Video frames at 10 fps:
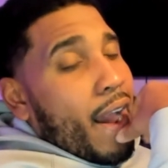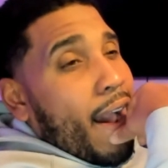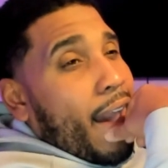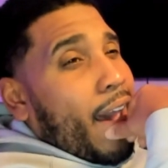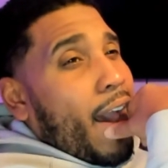
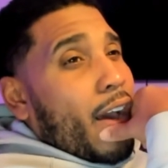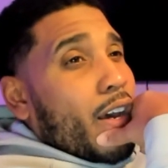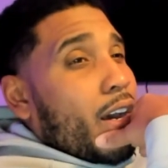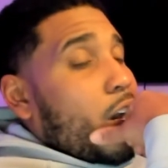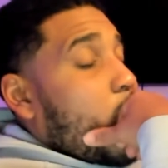
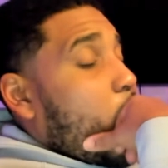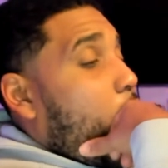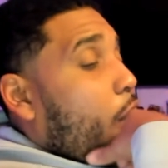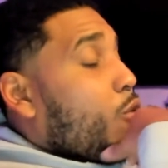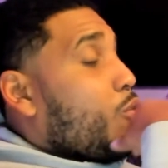
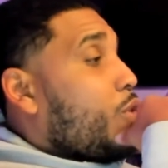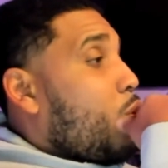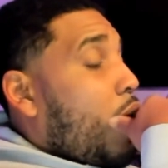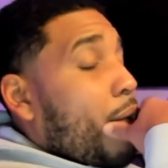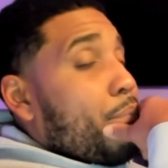I don't
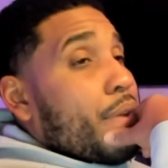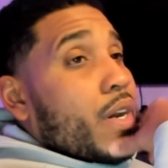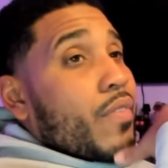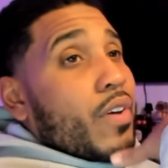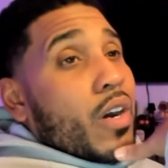know how big
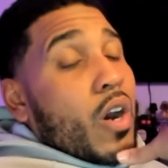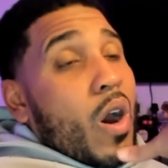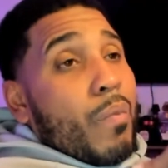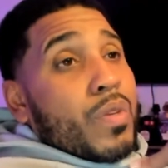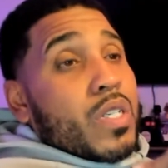of an
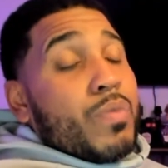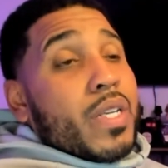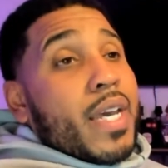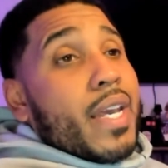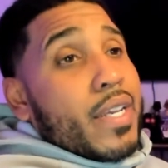
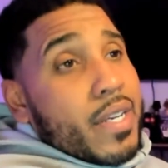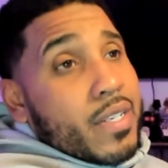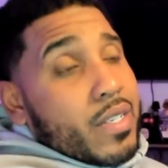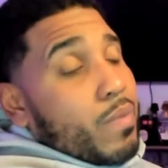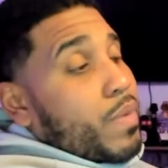accomplishment that
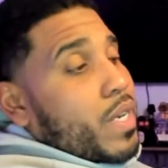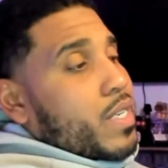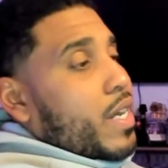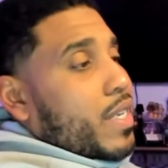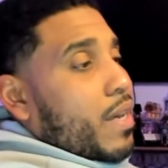is. To me, it's
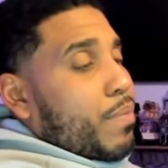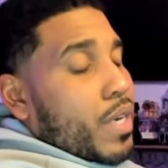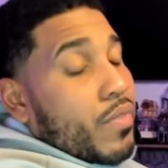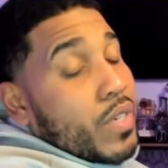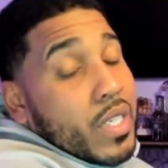not that
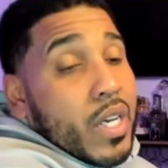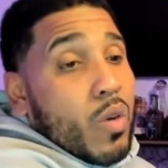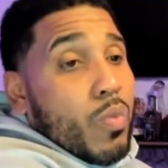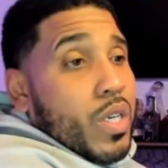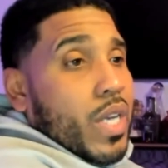big of a
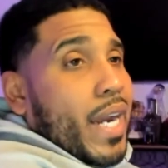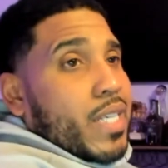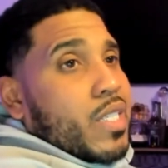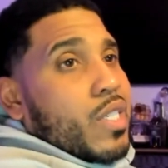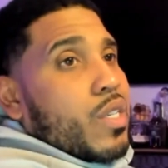deal, but I
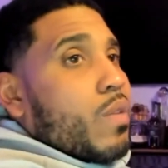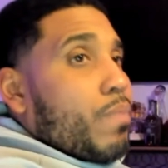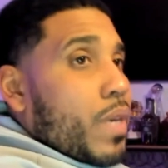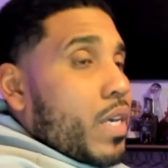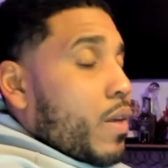guess it's just to
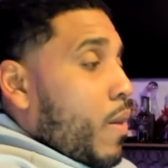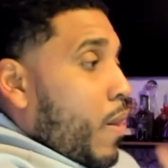me.